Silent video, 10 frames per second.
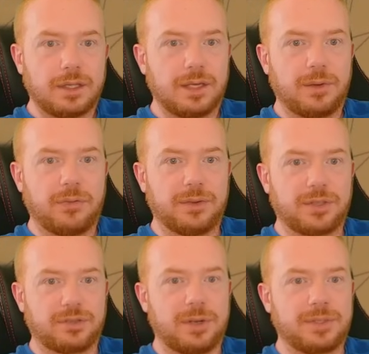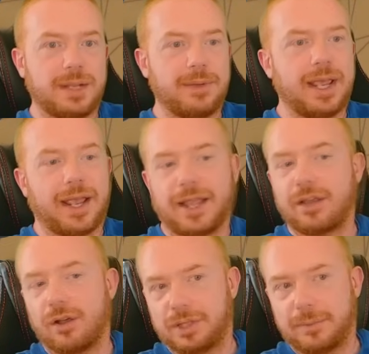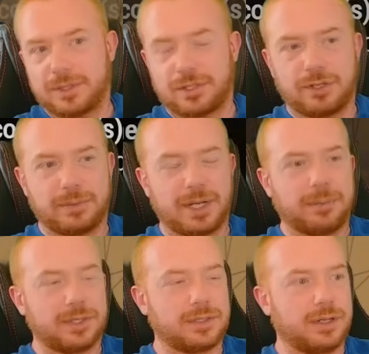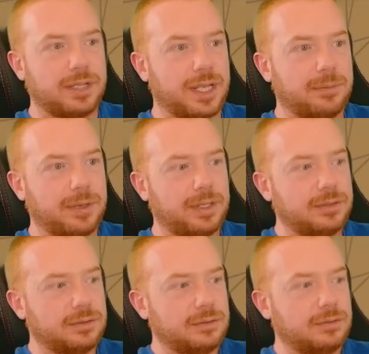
I think we found the stream sniper. Yeah, yeah, I called him as a stream sniper at the start of the game, right?